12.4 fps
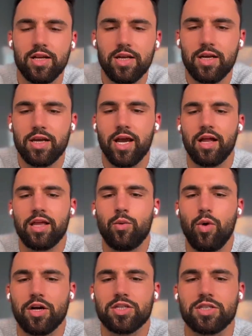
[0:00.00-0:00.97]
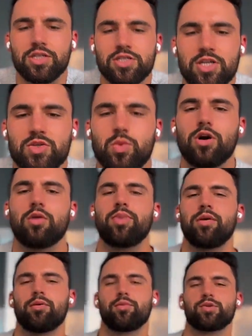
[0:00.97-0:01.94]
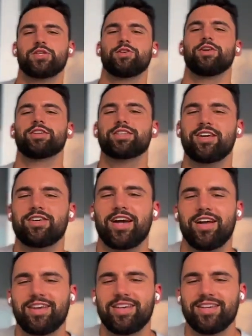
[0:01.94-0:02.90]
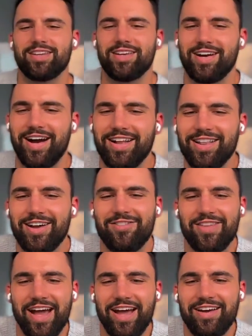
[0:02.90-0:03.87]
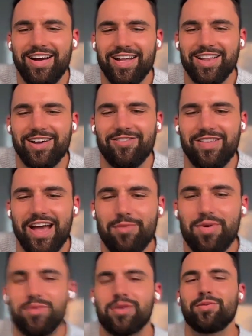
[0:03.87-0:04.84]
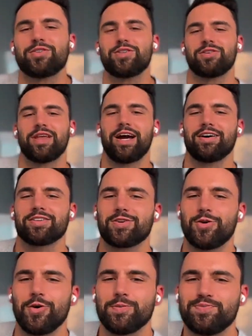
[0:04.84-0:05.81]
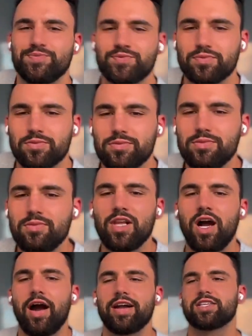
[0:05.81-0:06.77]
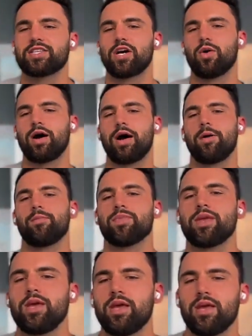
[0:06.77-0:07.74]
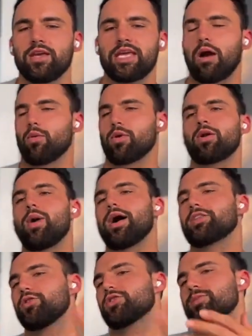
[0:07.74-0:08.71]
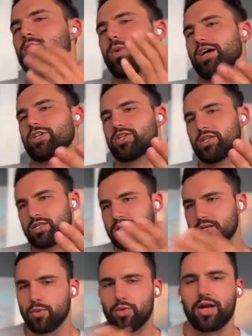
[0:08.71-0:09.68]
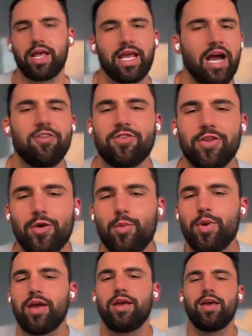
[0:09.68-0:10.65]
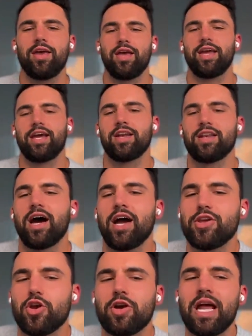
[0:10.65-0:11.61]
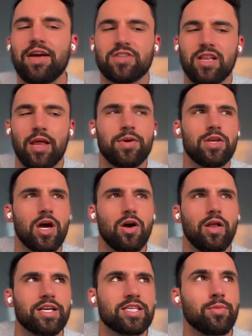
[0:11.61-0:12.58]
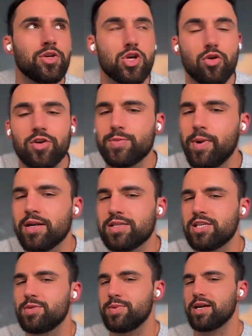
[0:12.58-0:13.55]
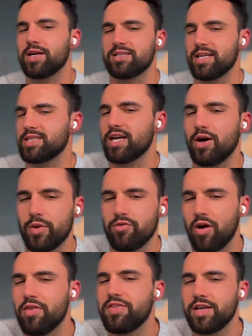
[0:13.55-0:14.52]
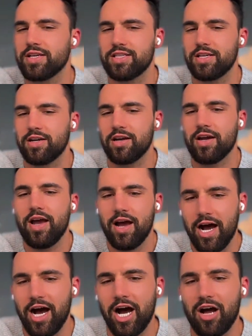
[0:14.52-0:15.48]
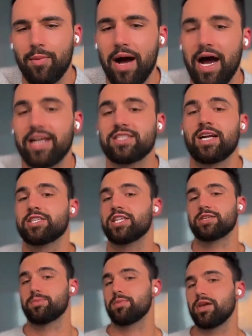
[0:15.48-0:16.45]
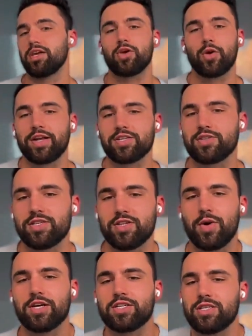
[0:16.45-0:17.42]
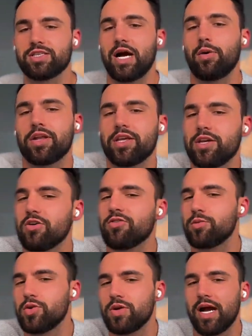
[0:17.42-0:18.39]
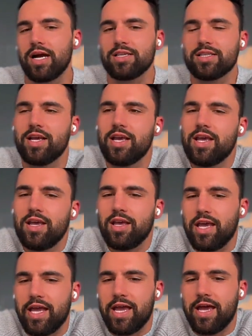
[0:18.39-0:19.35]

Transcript: let's get it. Kelly Washington just welcome baby number two. Let's go, Kelly. I love that. I love that. Baby number two in the house. Cool. All right, so um, yeah, we're gonna walk through some questions. We're gonna hang out for a little bit, and uh, you're gonna have to let me know like some of your responses because that's how we run things here. Um, it's not just me who answers these questions. I want to hear from you guys,